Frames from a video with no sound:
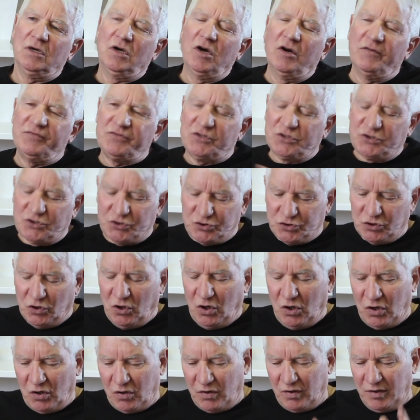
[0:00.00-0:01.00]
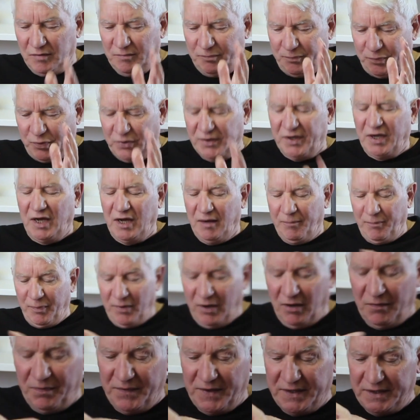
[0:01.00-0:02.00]
of straw and put it
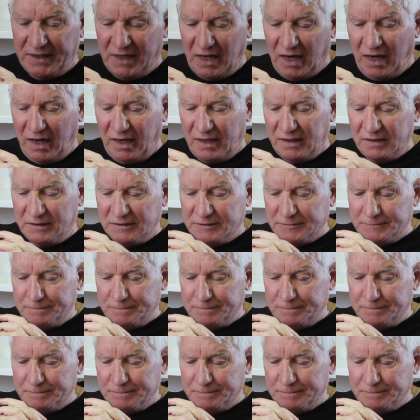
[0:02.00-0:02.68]
upon the Nile.